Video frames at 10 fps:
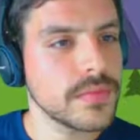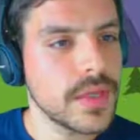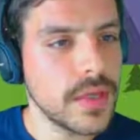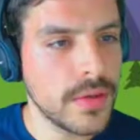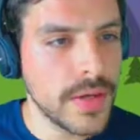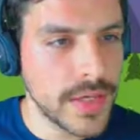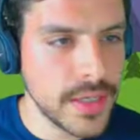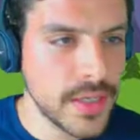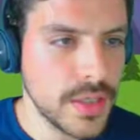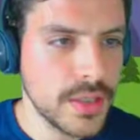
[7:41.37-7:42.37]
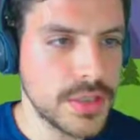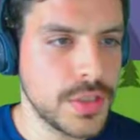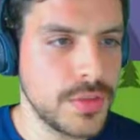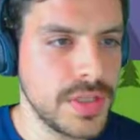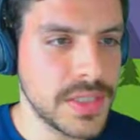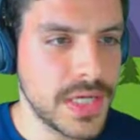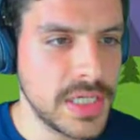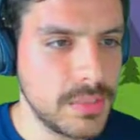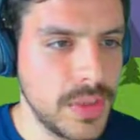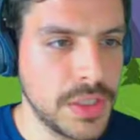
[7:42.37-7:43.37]
Alrighty, so in this
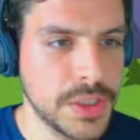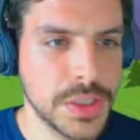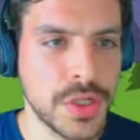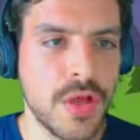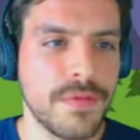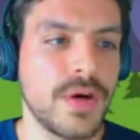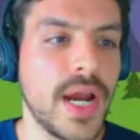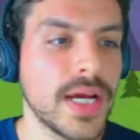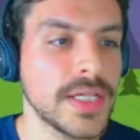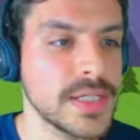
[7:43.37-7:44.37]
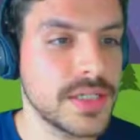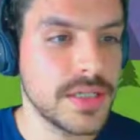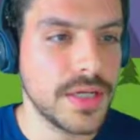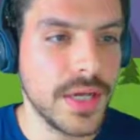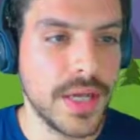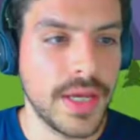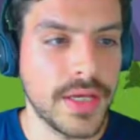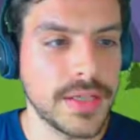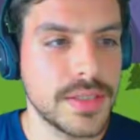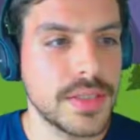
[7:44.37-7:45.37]
case, we could just solve for x
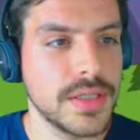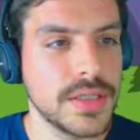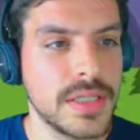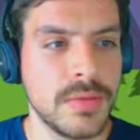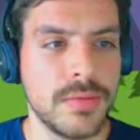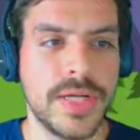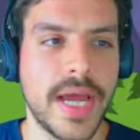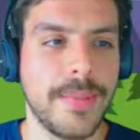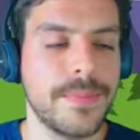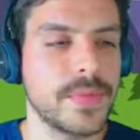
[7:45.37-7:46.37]
and see what we get.